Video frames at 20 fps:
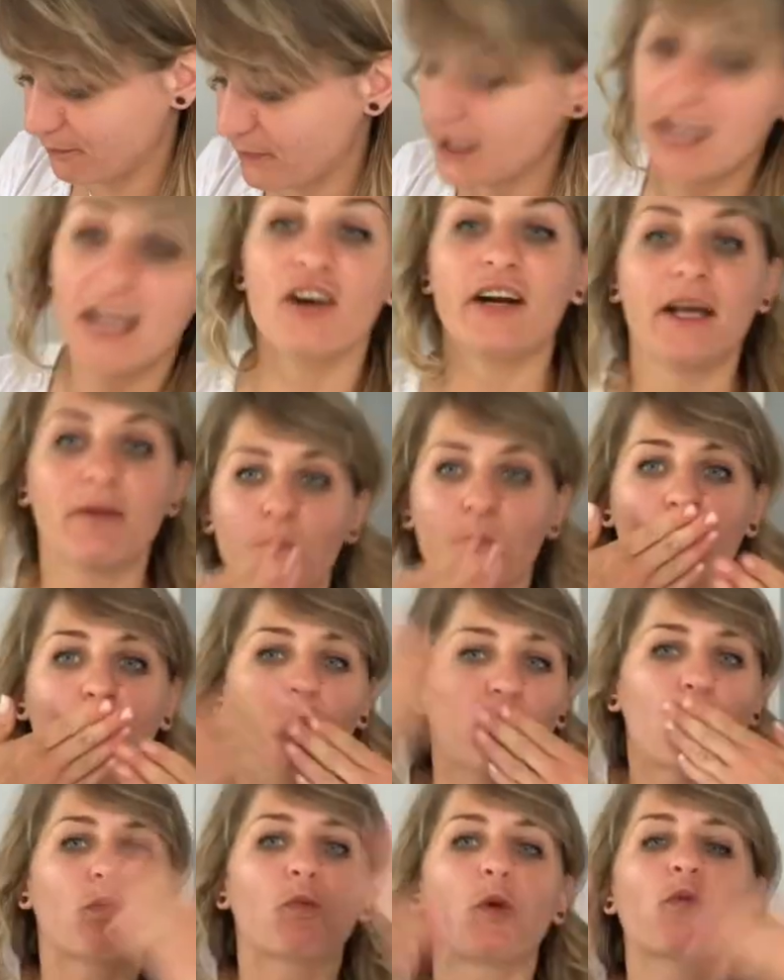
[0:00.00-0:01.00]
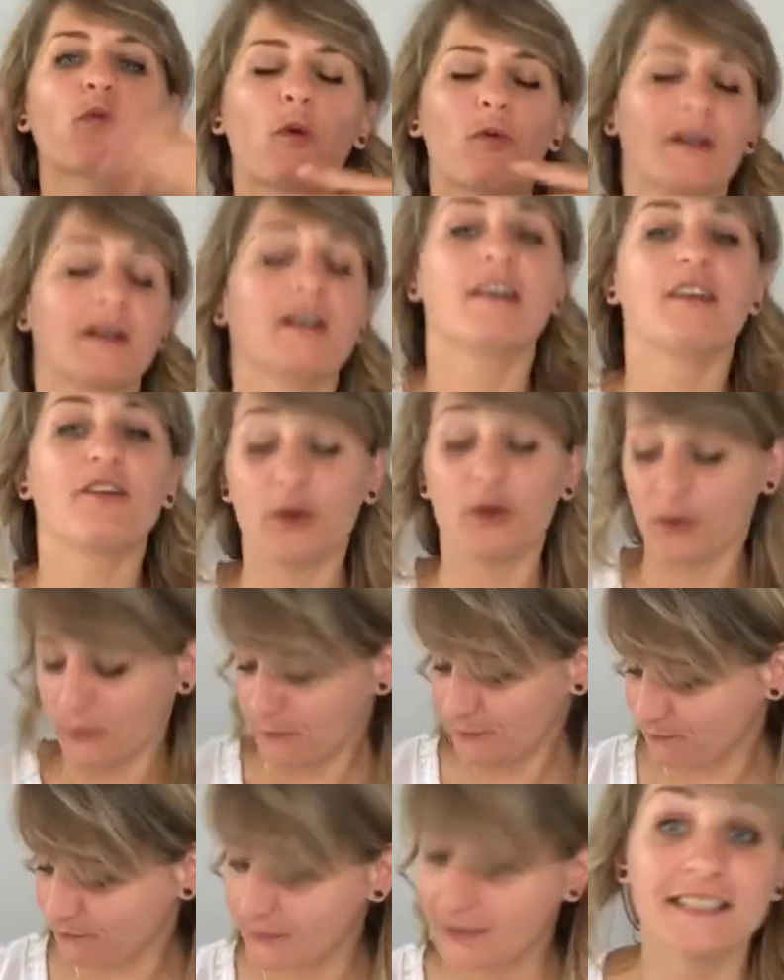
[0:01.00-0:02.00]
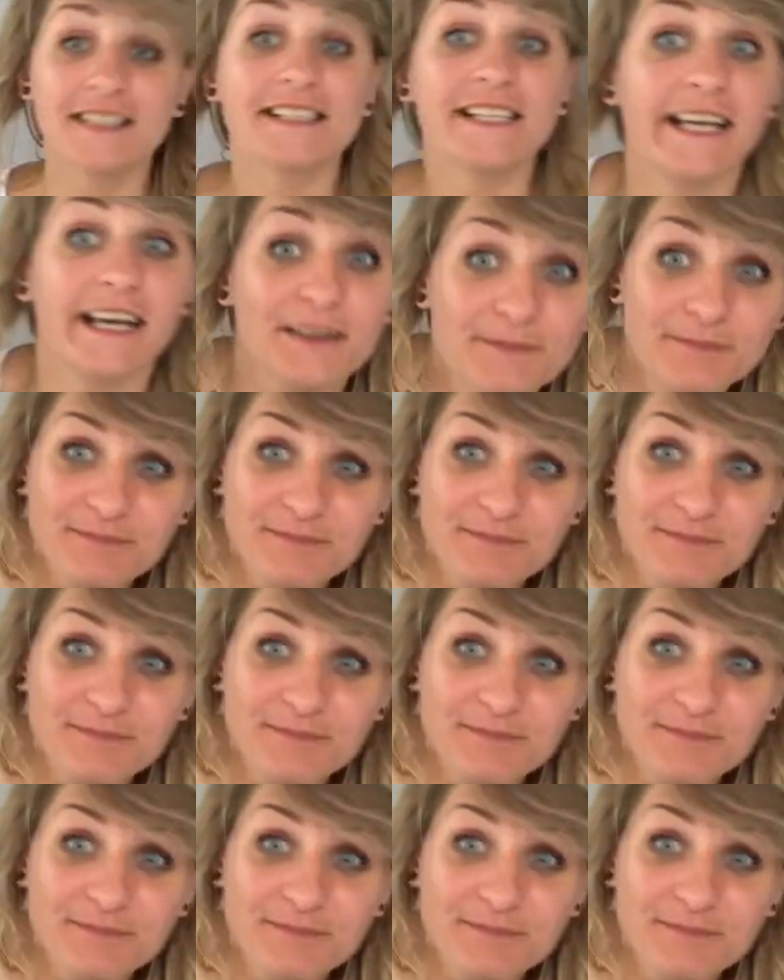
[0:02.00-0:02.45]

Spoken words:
All right, love you all. See ya.